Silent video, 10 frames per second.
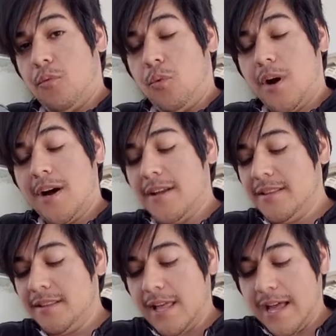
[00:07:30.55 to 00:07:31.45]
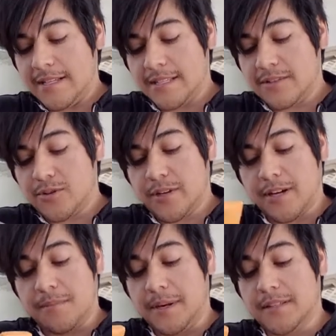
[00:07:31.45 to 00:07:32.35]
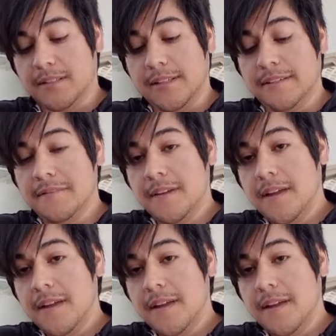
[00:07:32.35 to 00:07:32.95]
one last trick up my sleeve.